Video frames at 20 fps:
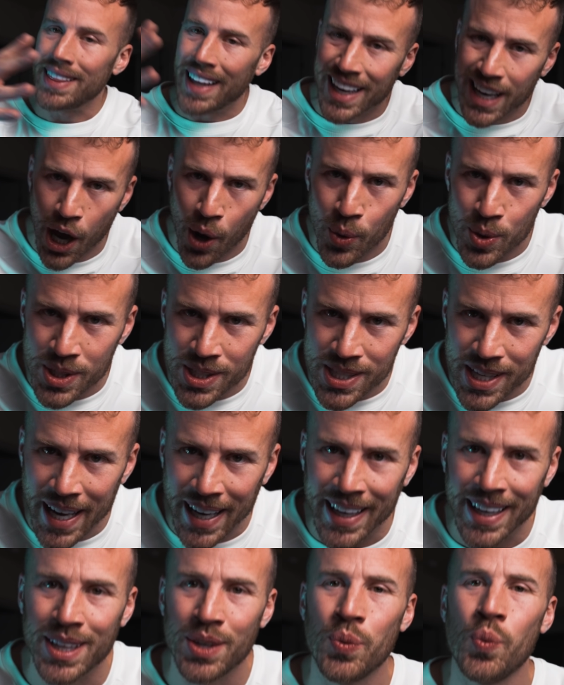Like I was
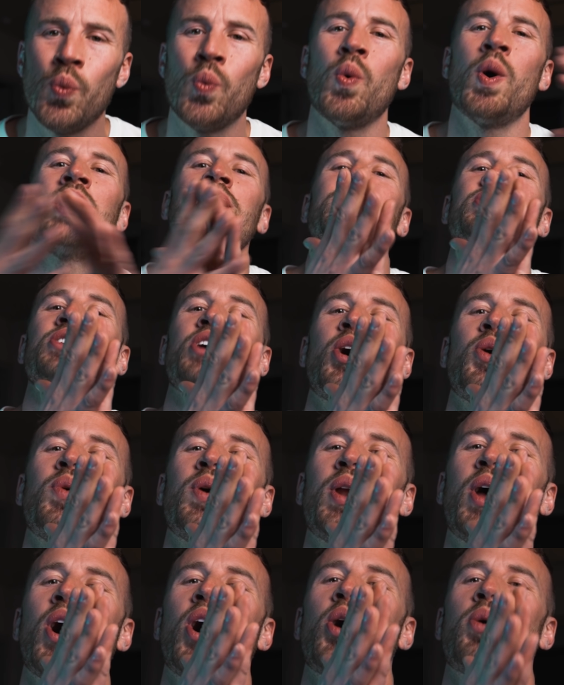saying, what is
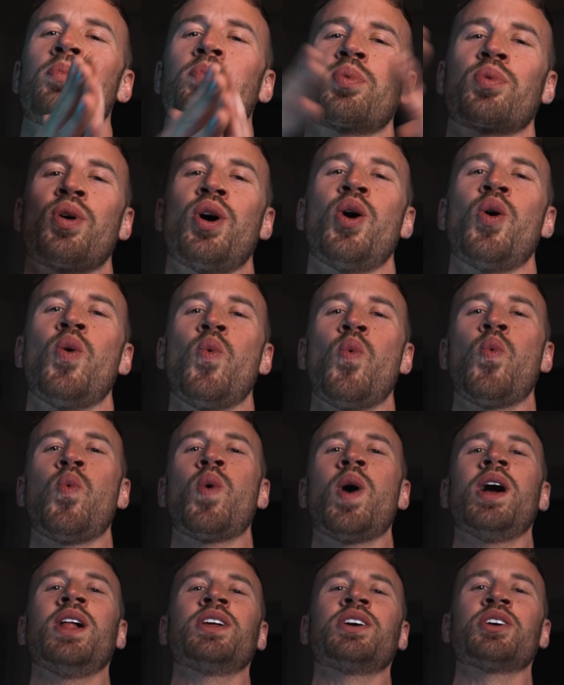going on, bro?
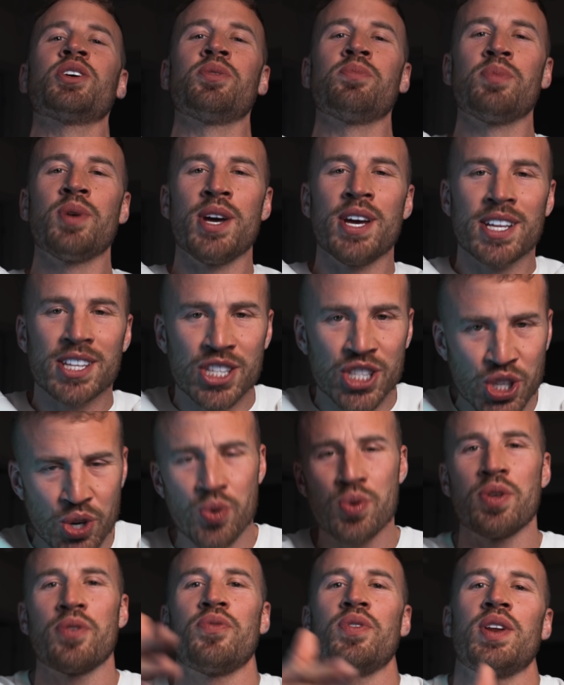Welcome
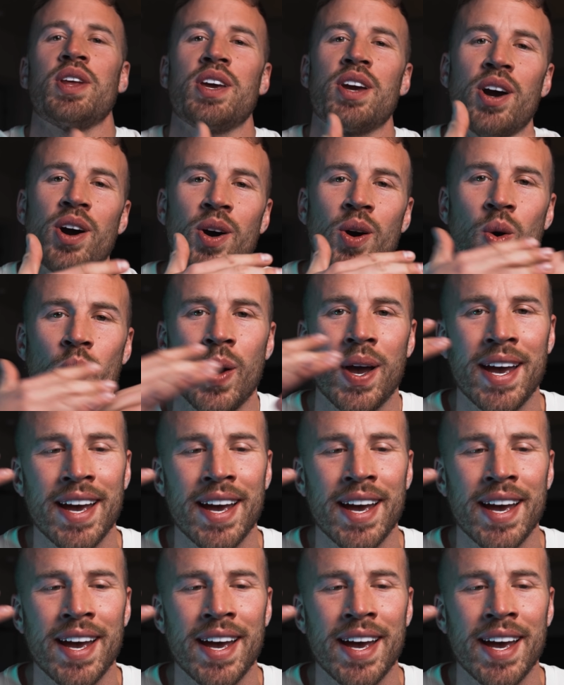to the video.